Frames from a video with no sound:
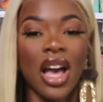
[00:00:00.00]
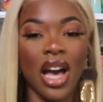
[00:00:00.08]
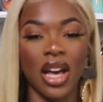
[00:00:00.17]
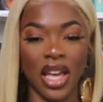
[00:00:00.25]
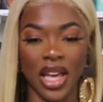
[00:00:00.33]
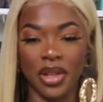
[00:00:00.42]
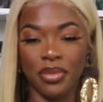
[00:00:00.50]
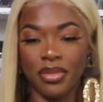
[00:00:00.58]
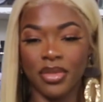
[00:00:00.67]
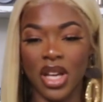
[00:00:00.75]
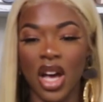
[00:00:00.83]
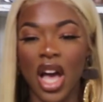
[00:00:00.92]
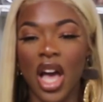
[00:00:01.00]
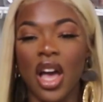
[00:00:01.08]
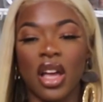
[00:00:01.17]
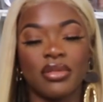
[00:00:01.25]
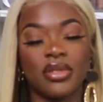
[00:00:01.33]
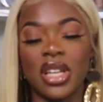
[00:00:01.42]
Okay,
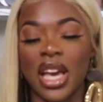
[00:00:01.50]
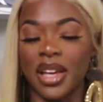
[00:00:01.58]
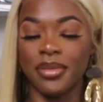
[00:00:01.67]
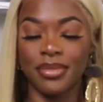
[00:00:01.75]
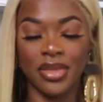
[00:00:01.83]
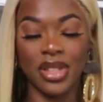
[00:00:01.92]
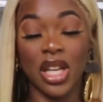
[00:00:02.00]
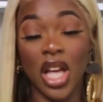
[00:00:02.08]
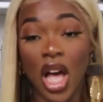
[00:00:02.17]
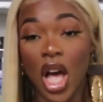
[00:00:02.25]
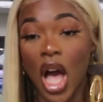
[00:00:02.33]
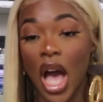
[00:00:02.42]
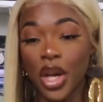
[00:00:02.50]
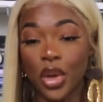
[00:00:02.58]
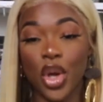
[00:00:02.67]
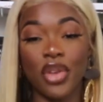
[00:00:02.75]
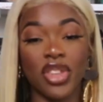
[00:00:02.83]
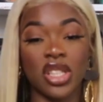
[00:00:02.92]
yeah. I don't
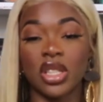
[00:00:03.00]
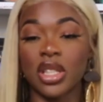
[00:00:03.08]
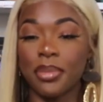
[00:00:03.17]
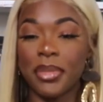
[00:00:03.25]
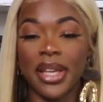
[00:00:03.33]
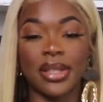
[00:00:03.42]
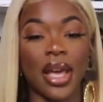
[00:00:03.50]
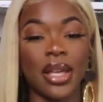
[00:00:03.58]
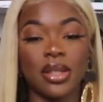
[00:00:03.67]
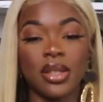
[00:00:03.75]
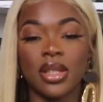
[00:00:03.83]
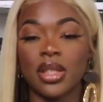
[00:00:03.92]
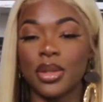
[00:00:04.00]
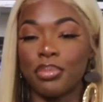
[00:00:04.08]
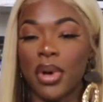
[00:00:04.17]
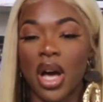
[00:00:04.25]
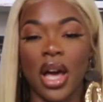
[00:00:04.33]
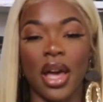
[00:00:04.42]
know if this is going to make sense,
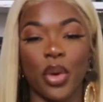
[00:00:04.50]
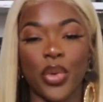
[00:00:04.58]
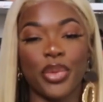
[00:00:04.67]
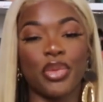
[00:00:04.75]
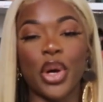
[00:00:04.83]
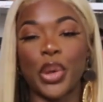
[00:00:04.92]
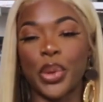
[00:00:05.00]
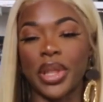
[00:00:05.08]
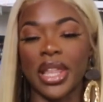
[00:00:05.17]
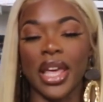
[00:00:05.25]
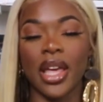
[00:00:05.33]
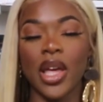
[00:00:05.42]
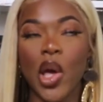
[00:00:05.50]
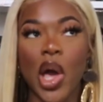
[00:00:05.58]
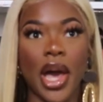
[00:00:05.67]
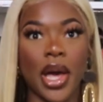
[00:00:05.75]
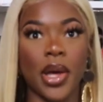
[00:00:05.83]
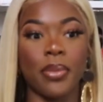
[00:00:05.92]
but we'll roll with it.
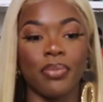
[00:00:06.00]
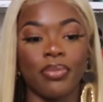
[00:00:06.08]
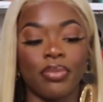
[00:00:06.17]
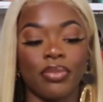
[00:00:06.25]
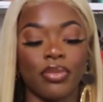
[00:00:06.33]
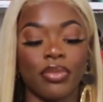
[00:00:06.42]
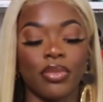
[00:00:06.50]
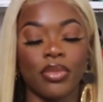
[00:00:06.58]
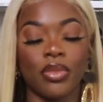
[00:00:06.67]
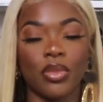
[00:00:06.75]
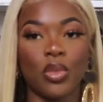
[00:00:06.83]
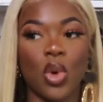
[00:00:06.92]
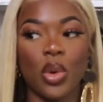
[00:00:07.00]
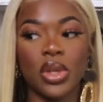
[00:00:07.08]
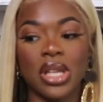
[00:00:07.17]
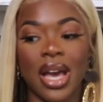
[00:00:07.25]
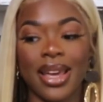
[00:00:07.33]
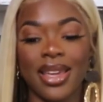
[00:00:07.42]
What
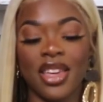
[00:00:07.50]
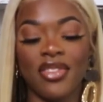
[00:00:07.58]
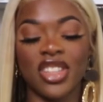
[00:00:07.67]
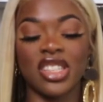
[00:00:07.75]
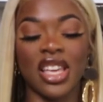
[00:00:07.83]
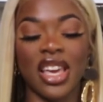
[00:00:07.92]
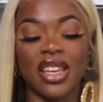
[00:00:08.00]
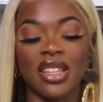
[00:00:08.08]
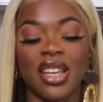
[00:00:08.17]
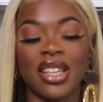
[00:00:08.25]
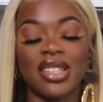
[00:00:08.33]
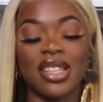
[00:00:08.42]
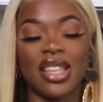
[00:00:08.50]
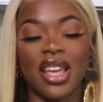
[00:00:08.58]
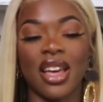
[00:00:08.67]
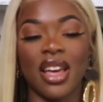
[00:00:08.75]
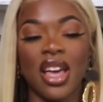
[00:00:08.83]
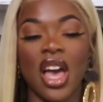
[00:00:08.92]
was I even saying? I said
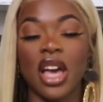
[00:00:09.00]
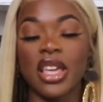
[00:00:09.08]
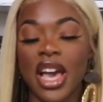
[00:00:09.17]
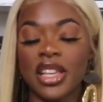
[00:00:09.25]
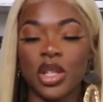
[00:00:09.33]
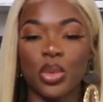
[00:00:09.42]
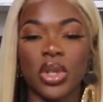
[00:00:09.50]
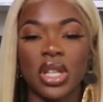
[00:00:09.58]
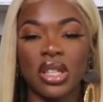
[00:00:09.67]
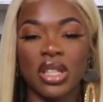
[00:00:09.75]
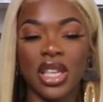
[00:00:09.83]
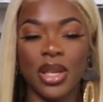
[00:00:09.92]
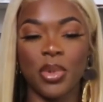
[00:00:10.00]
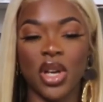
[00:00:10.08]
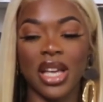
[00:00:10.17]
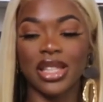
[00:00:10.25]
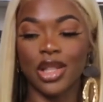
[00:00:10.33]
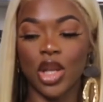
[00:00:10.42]
that, yeah, I didn't want to keep you
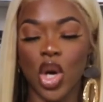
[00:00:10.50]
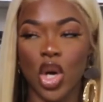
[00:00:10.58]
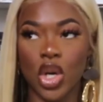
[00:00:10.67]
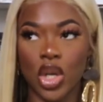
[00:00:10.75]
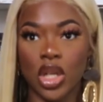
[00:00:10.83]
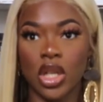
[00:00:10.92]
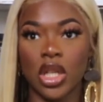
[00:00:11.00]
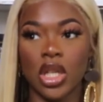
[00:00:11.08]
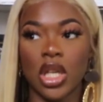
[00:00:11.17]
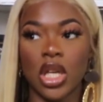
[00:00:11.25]
guys long.